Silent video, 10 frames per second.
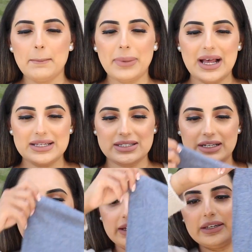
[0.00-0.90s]

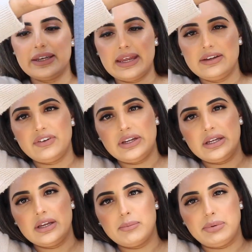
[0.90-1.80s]
pastely
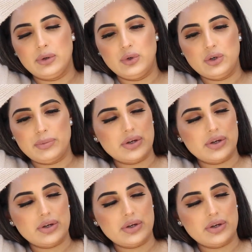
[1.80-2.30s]
navy blue